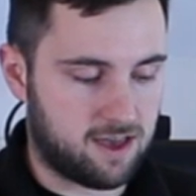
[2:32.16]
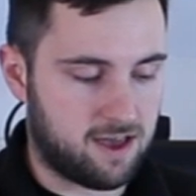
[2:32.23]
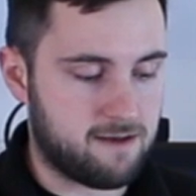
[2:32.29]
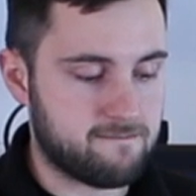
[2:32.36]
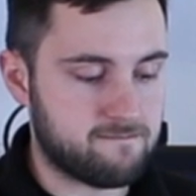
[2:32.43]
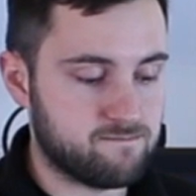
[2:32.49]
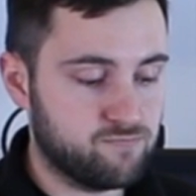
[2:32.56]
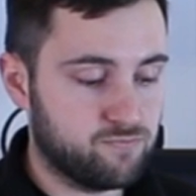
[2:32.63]

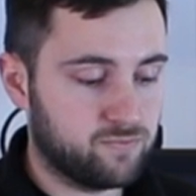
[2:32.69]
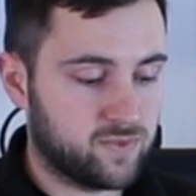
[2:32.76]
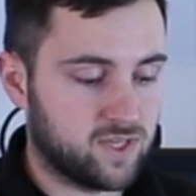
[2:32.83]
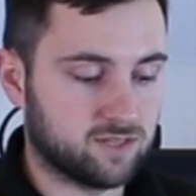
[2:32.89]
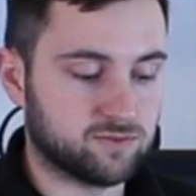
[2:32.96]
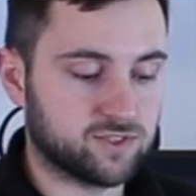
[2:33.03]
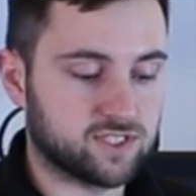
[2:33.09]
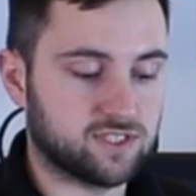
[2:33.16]
I'm
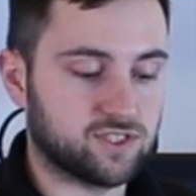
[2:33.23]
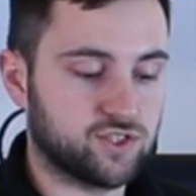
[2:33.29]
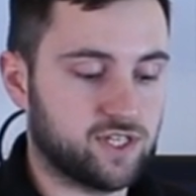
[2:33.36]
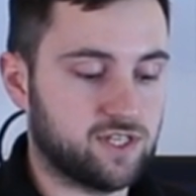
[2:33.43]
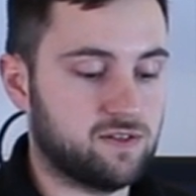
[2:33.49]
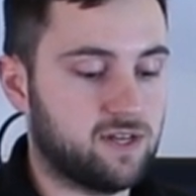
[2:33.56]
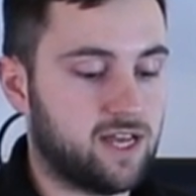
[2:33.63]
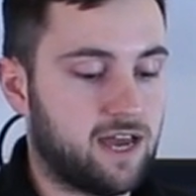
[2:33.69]
just going to show
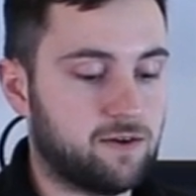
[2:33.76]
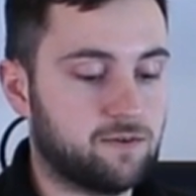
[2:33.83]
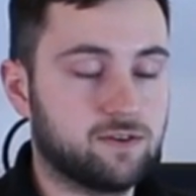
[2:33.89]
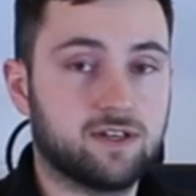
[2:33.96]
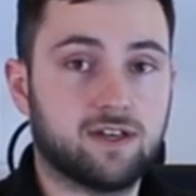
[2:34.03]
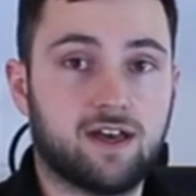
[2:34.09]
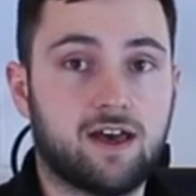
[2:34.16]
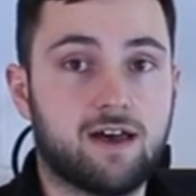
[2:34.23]
you now
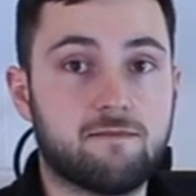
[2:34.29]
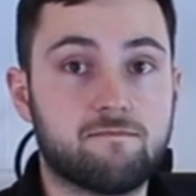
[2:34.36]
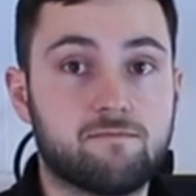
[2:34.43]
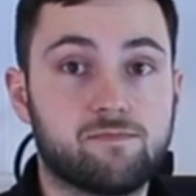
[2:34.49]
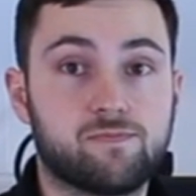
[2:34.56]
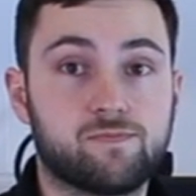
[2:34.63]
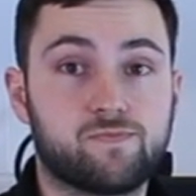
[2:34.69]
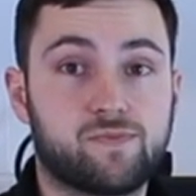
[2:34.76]

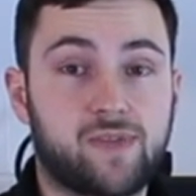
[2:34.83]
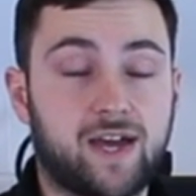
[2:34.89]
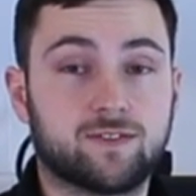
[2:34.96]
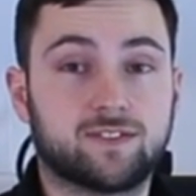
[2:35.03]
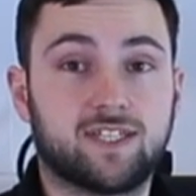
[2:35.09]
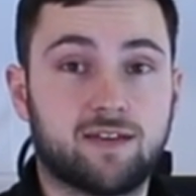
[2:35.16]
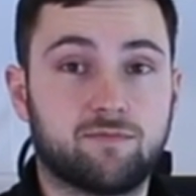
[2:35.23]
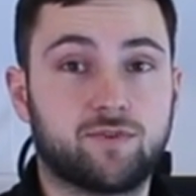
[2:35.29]
how
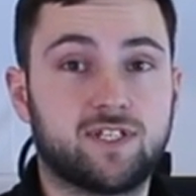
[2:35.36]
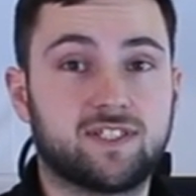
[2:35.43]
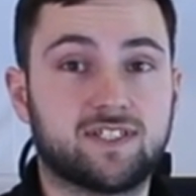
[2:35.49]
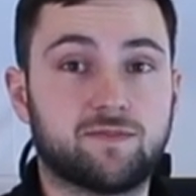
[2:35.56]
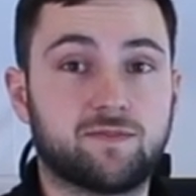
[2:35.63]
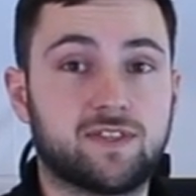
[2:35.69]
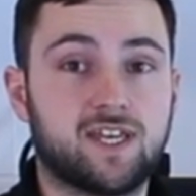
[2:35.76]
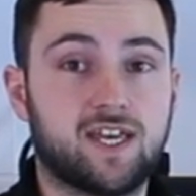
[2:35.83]
to get
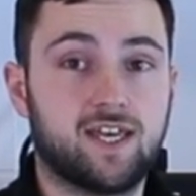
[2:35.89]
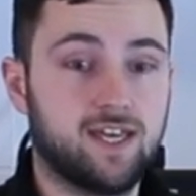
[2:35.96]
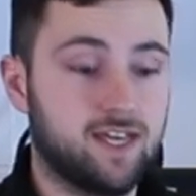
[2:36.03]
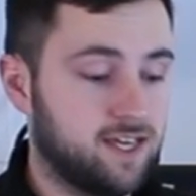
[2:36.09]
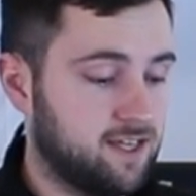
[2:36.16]
printing with it.